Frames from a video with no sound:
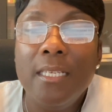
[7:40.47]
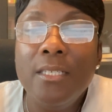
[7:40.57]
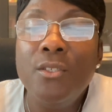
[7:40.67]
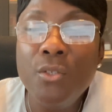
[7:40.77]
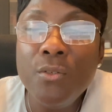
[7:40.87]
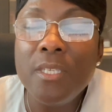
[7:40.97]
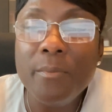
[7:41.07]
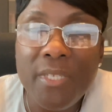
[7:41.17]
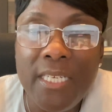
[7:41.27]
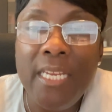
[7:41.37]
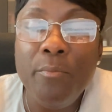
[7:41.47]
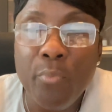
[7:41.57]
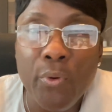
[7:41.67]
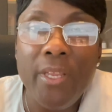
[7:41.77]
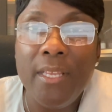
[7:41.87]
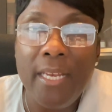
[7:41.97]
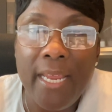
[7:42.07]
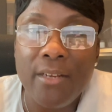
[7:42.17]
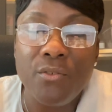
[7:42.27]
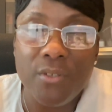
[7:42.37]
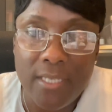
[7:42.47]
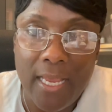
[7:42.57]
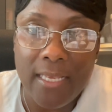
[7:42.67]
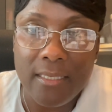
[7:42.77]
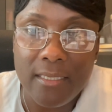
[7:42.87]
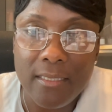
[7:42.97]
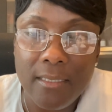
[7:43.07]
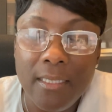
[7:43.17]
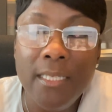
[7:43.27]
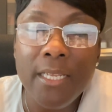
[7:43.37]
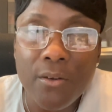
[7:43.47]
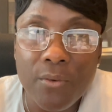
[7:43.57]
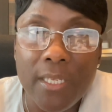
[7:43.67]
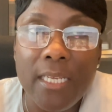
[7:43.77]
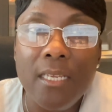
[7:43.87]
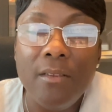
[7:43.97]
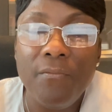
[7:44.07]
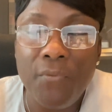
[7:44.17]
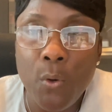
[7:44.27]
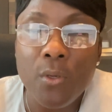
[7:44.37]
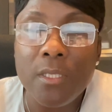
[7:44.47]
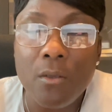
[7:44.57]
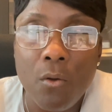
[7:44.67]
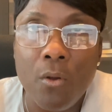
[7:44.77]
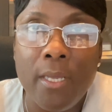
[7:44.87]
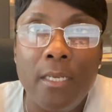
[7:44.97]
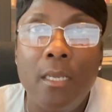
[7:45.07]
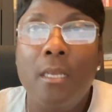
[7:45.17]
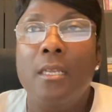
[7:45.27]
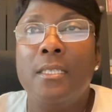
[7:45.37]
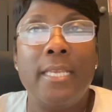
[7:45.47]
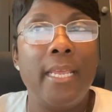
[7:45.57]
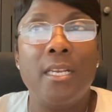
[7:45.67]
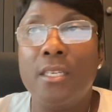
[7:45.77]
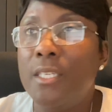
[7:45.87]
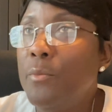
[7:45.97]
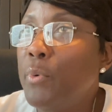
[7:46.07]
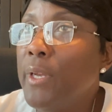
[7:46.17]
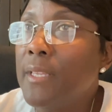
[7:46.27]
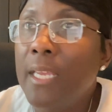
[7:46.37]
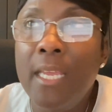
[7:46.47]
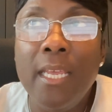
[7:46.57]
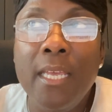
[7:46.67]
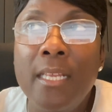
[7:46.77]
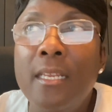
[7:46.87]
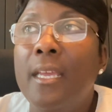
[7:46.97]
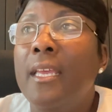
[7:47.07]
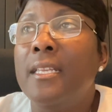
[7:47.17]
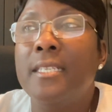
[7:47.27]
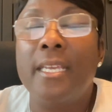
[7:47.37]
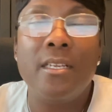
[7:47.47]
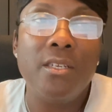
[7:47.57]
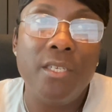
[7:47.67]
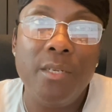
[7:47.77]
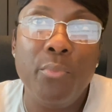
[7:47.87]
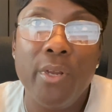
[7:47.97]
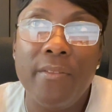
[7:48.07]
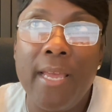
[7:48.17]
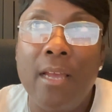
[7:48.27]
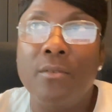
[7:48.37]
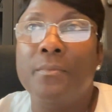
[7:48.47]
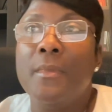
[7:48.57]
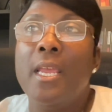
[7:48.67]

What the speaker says: Do some deep breathing exercises. Literally focus on taking a deep breath in and taking a deep breath out.